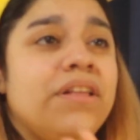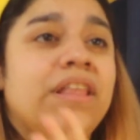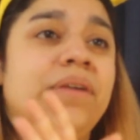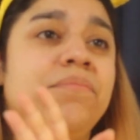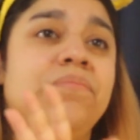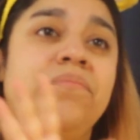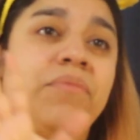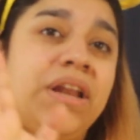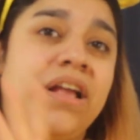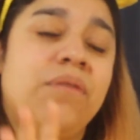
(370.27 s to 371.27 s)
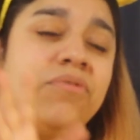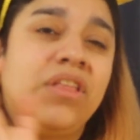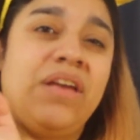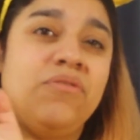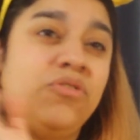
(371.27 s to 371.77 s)
like when it comes to
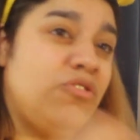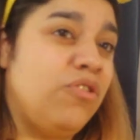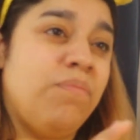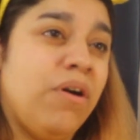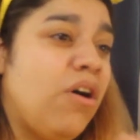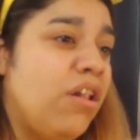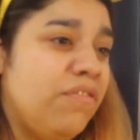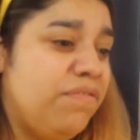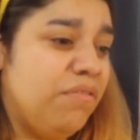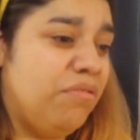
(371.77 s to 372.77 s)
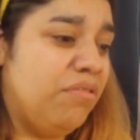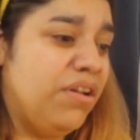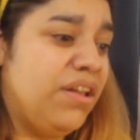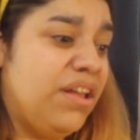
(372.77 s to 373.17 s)
like super colourful